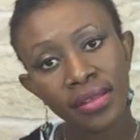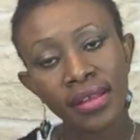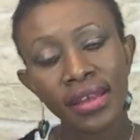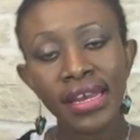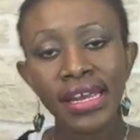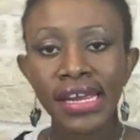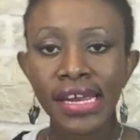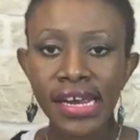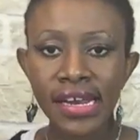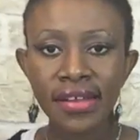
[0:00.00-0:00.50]
and
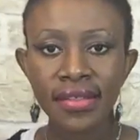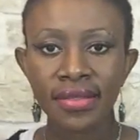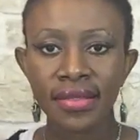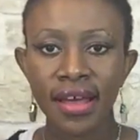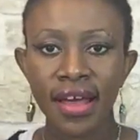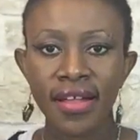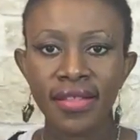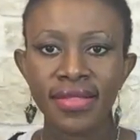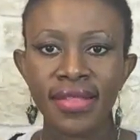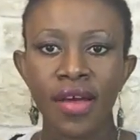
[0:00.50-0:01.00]
he
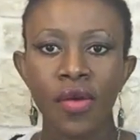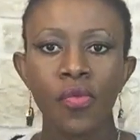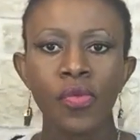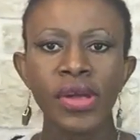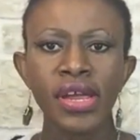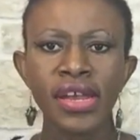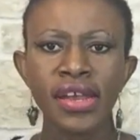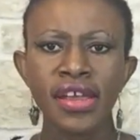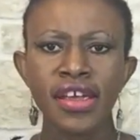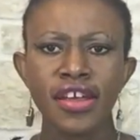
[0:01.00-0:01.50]
decides that
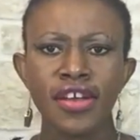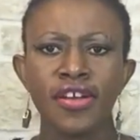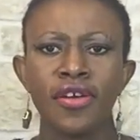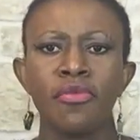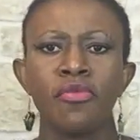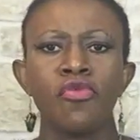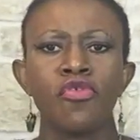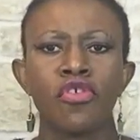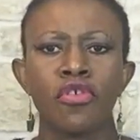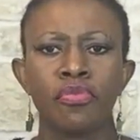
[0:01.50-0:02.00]
we need a
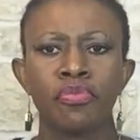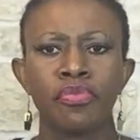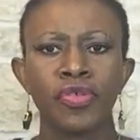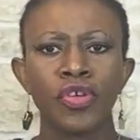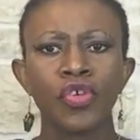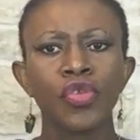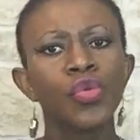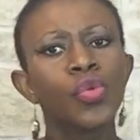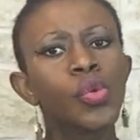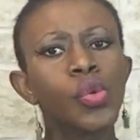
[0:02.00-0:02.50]
more
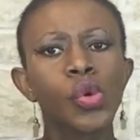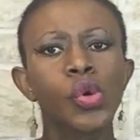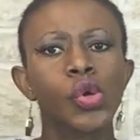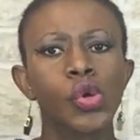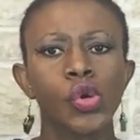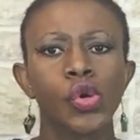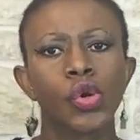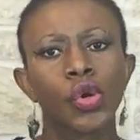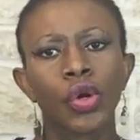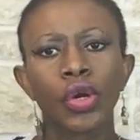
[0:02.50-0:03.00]

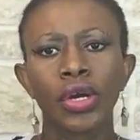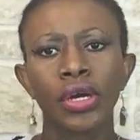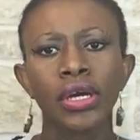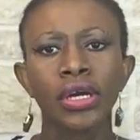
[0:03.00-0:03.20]
pure,